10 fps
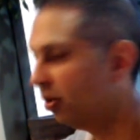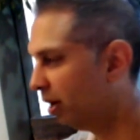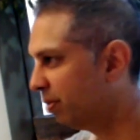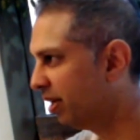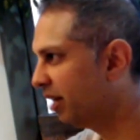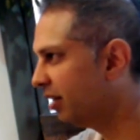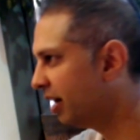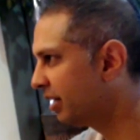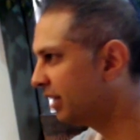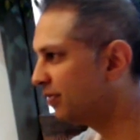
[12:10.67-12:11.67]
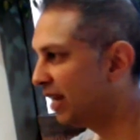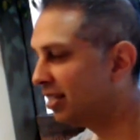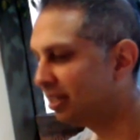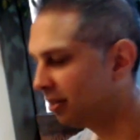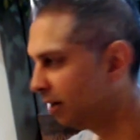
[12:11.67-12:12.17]
or I play online against
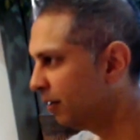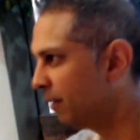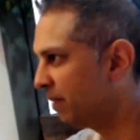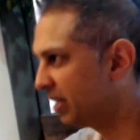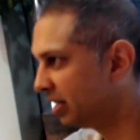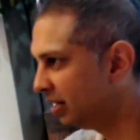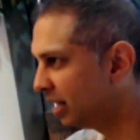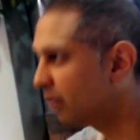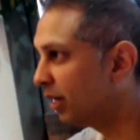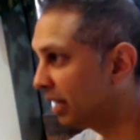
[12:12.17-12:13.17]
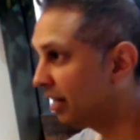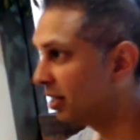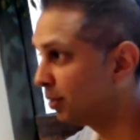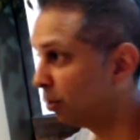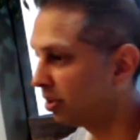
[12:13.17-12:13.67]
fans and I try and win. That's what I get
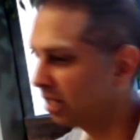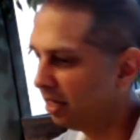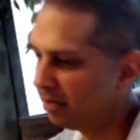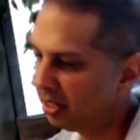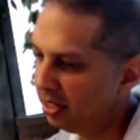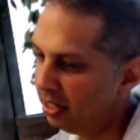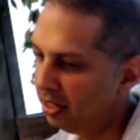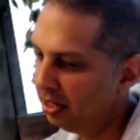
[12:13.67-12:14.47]
out of sports games.